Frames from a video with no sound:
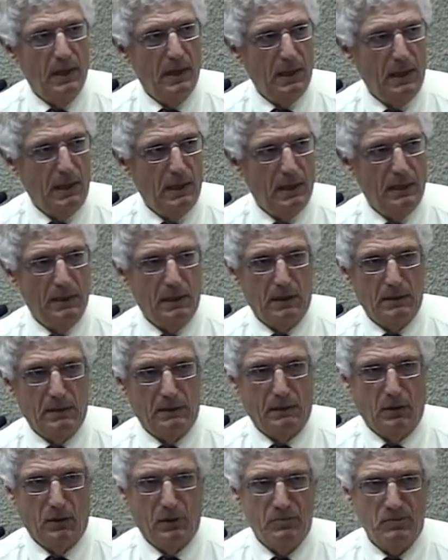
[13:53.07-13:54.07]
in an
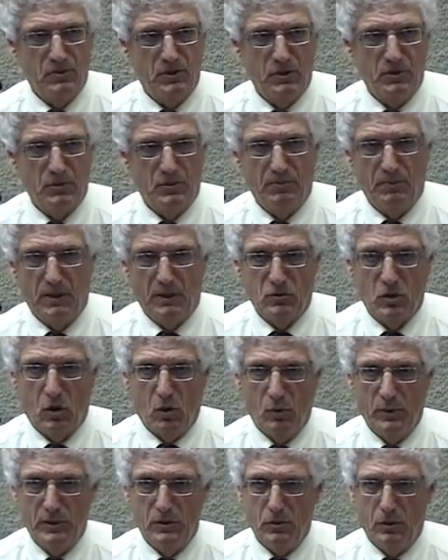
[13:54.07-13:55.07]
alarm system that's
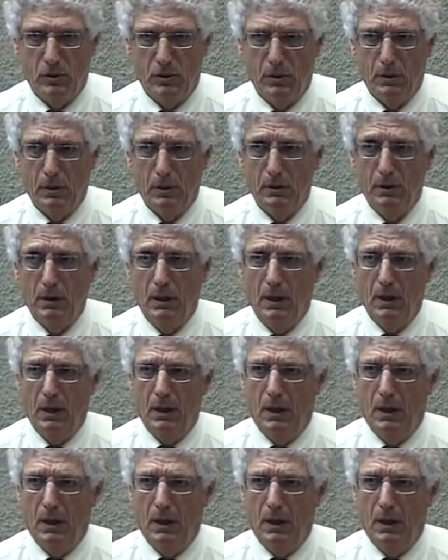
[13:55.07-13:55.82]
always on.